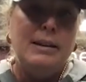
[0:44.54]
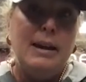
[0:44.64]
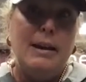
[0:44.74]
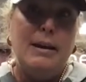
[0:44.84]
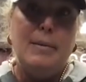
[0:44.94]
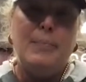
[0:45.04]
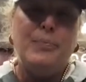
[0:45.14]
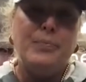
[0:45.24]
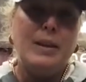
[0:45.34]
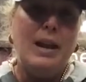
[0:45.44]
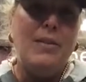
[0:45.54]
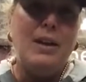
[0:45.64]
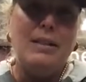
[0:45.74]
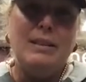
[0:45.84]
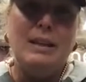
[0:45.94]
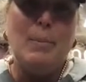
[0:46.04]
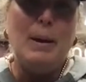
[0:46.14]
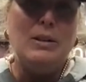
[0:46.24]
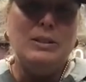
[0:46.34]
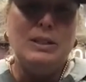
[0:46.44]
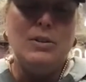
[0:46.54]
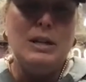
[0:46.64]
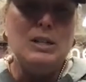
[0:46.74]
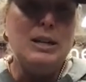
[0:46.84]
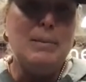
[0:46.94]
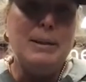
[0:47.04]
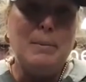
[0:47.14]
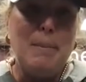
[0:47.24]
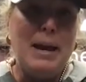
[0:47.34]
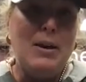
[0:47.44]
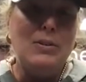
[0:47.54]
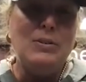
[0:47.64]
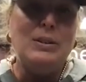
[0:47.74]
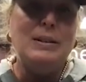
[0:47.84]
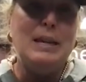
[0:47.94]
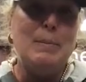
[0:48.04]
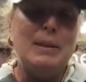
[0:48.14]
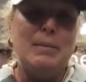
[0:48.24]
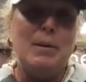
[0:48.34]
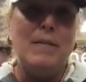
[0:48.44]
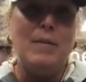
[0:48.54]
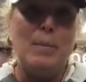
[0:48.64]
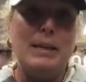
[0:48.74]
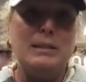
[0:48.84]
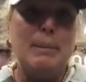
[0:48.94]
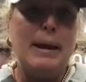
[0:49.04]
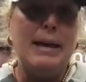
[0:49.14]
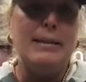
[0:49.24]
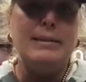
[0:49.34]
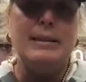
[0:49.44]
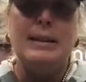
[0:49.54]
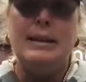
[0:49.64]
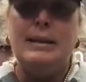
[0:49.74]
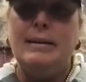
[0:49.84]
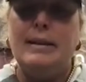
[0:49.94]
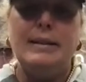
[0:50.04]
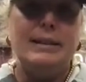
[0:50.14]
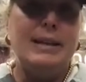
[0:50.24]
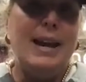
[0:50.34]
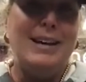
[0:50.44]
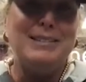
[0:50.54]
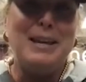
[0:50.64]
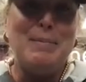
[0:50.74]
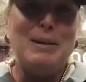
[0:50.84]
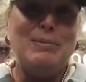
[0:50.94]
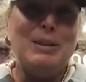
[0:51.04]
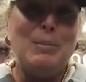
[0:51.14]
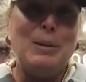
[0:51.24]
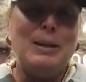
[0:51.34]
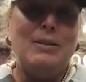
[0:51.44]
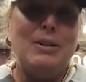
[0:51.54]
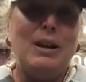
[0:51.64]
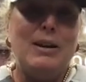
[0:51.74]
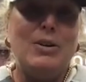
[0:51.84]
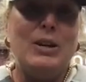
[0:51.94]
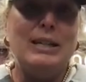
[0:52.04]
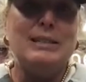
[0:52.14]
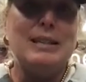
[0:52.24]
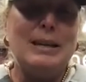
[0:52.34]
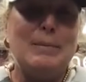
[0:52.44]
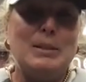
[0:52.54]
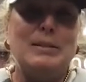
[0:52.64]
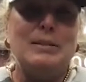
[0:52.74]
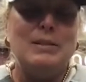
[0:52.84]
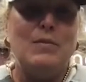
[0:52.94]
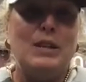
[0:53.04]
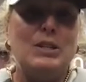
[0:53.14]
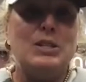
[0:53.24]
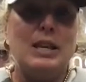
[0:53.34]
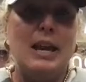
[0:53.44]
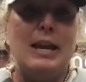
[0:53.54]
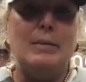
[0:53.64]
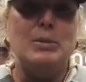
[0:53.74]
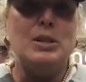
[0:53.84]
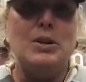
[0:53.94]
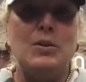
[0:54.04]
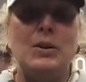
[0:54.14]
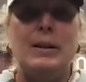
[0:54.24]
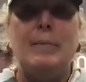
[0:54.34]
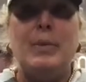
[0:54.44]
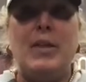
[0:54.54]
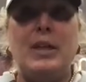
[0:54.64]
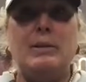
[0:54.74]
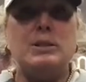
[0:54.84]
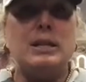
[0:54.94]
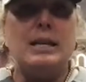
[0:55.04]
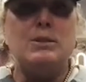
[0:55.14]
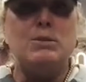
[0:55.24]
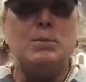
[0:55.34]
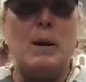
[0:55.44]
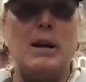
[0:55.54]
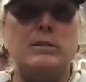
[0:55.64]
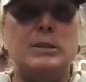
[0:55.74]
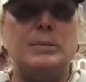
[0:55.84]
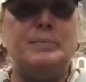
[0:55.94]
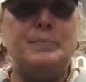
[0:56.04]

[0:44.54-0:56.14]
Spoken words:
I thought Leah Powell did a great job on the mound, keeping them off the base paths. And then Cass came in with the big grand slam to finish the game. So I thought it was a nice response.